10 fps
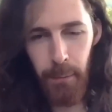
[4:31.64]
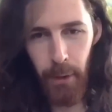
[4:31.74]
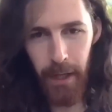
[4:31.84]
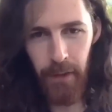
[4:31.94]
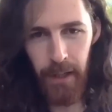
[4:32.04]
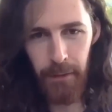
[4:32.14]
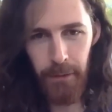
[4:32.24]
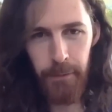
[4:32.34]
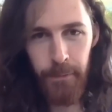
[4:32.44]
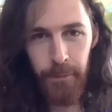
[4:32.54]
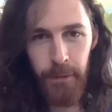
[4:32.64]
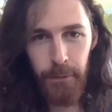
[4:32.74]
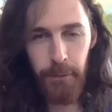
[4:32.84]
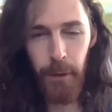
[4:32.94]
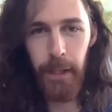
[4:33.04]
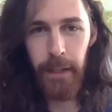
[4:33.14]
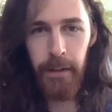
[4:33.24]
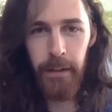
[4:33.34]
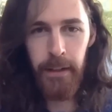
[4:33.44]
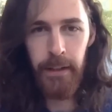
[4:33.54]
put out there for viewing.
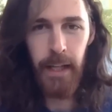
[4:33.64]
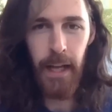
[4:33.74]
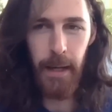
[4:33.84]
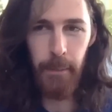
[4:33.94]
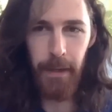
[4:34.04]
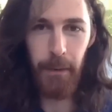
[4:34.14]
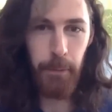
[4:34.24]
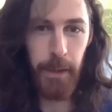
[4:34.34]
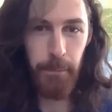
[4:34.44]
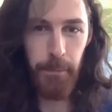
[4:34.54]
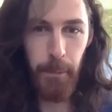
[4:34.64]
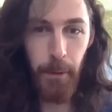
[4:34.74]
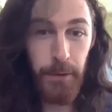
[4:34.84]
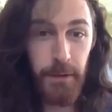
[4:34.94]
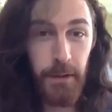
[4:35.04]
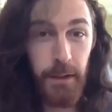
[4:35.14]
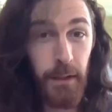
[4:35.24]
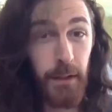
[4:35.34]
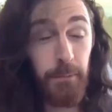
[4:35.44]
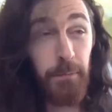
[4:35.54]
That would be the
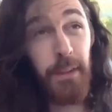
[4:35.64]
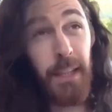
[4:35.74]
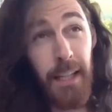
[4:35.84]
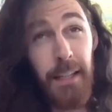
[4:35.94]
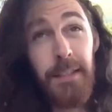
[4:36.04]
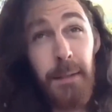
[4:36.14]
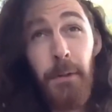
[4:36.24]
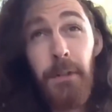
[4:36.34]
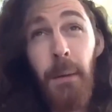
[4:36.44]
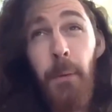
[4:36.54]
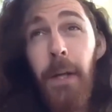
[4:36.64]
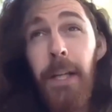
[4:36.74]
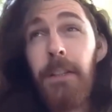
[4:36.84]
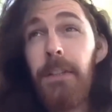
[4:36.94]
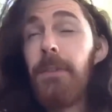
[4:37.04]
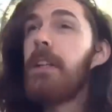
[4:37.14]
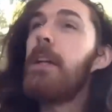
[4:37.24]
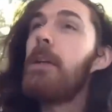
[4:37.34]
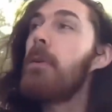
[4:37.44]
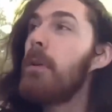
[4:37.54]
most common way you could do
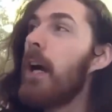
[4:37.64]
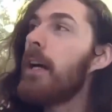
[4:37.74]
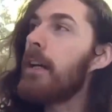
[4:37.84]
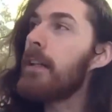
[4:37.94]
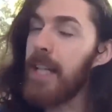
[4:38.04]
it.